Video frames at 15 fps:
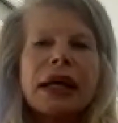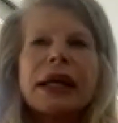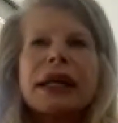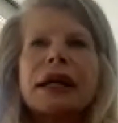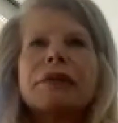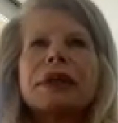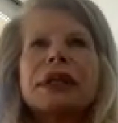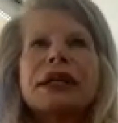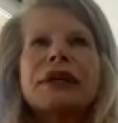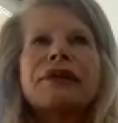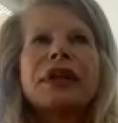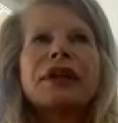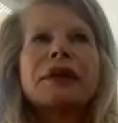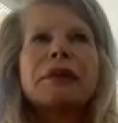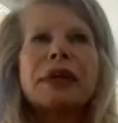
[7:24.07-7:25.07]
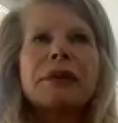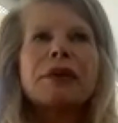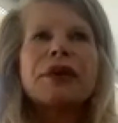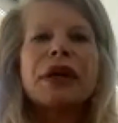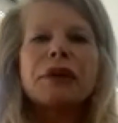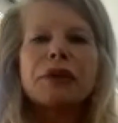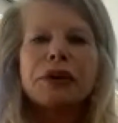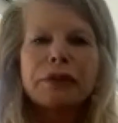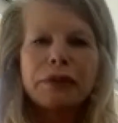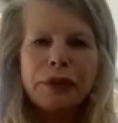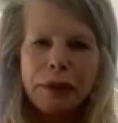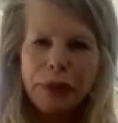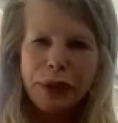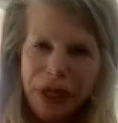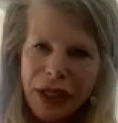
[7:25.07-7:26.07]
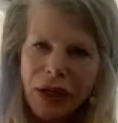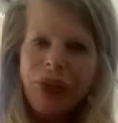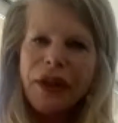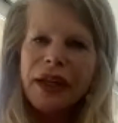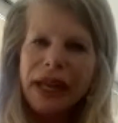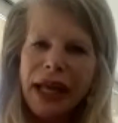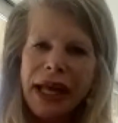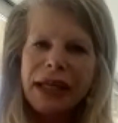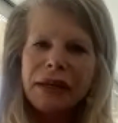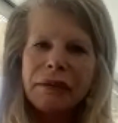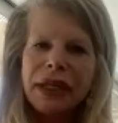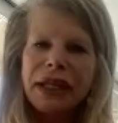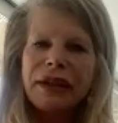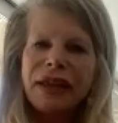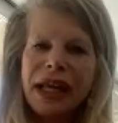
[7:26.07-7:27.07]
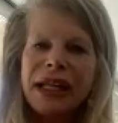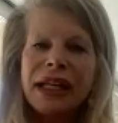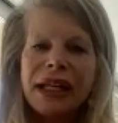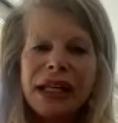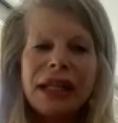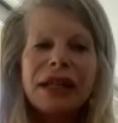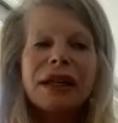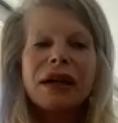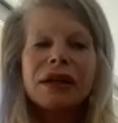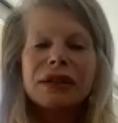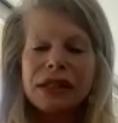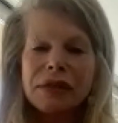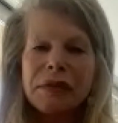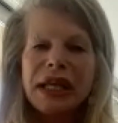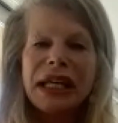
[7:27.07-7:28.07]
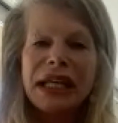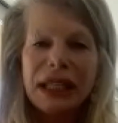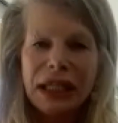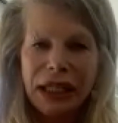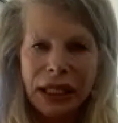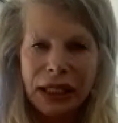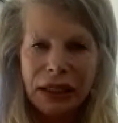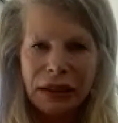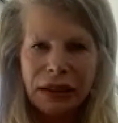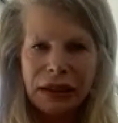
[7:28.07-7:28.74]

And I believe that the people that were putting all that hate at me, they need some healing.